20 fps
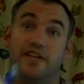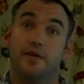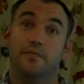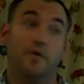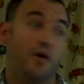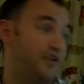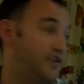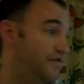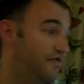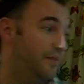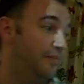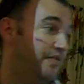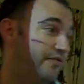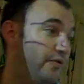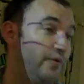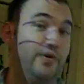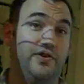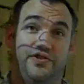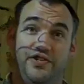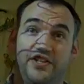same question from
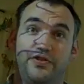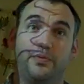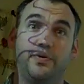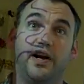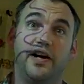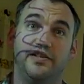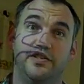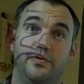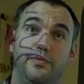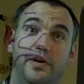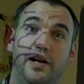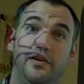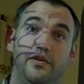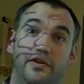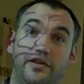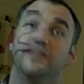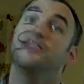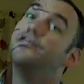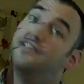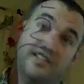before, is this what I do when I
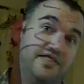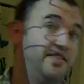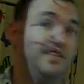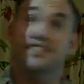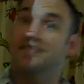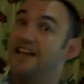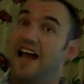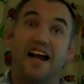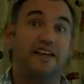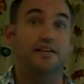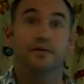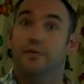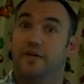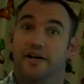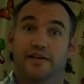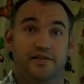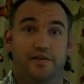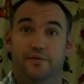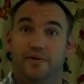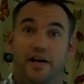look at this? This is exactly what
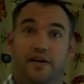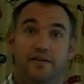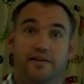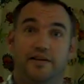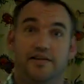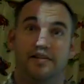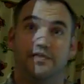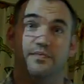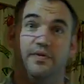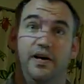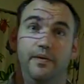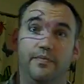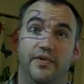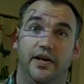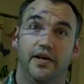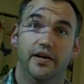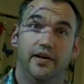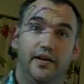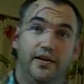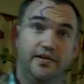I do when I look at this problem.
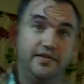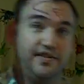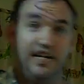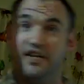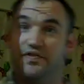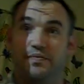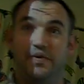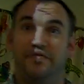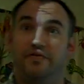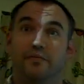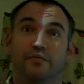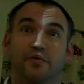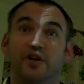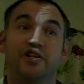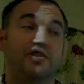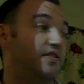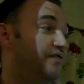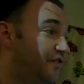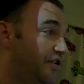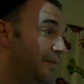It saves me from
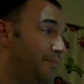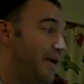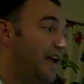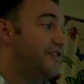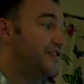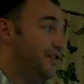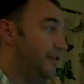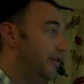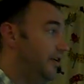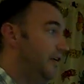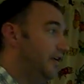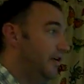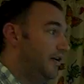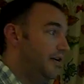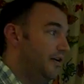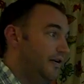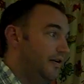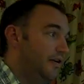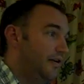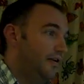reaching for a pencil.
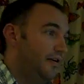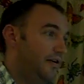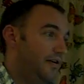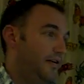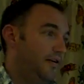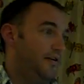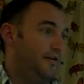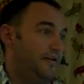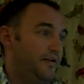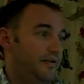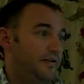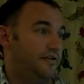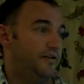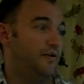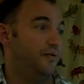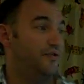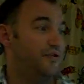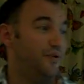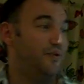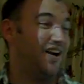
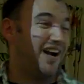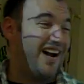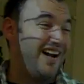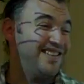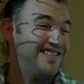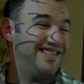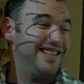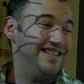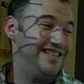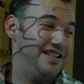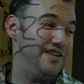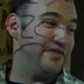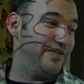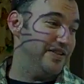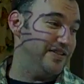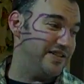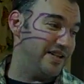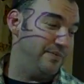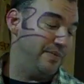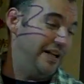So constant
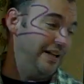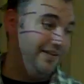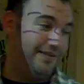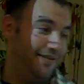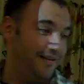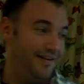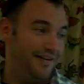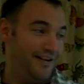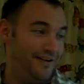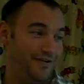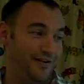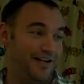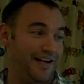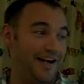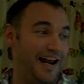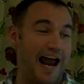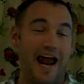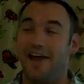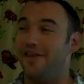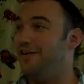difference, I mean, if you can
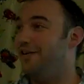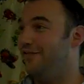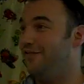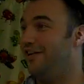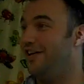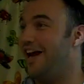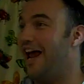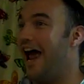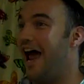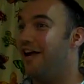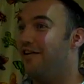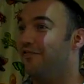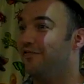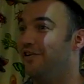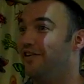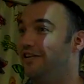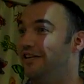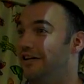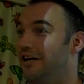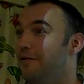add a
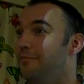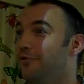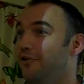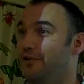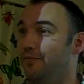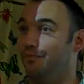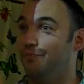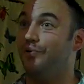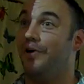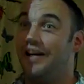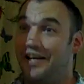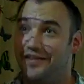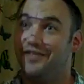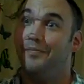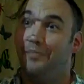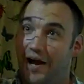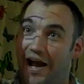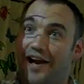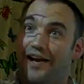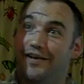friendly number, you break the
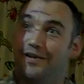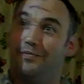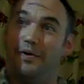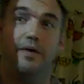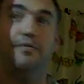back of the...